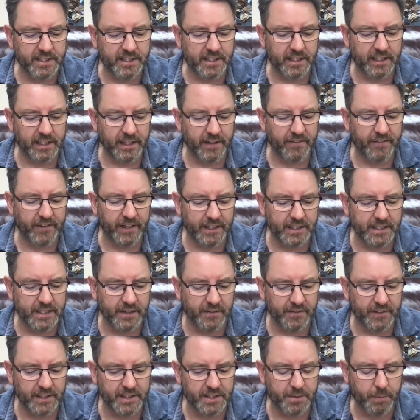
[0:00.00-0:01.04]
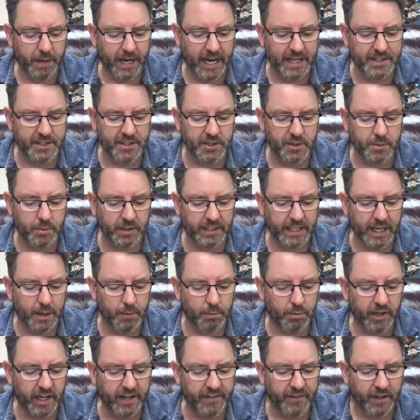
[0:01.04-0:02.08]
significance of this passage without a
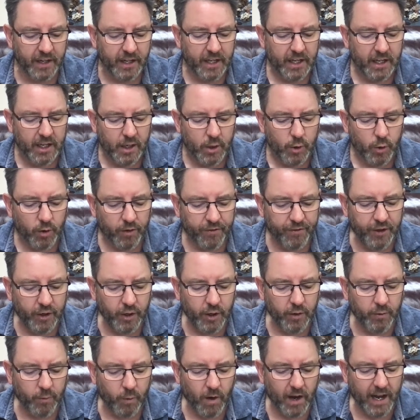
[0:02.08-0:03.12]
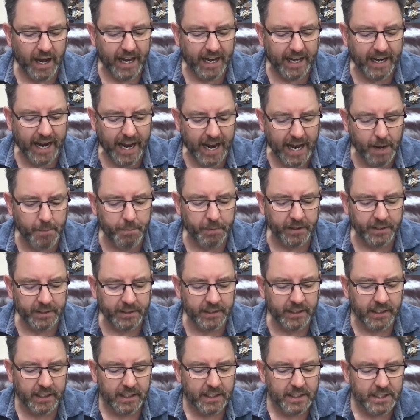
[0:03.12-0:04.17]
brief review of what had
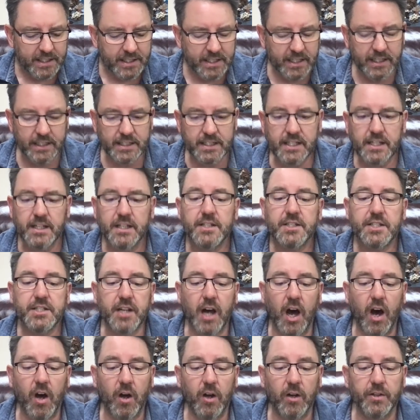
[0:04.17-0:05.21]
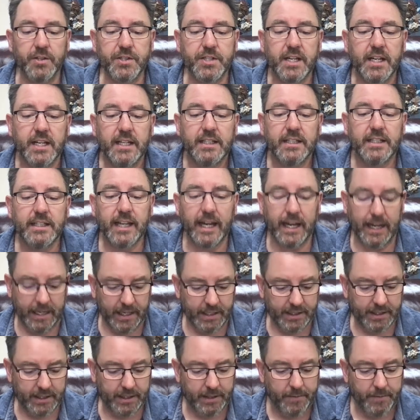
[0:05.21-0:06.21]
happened since Saul's death.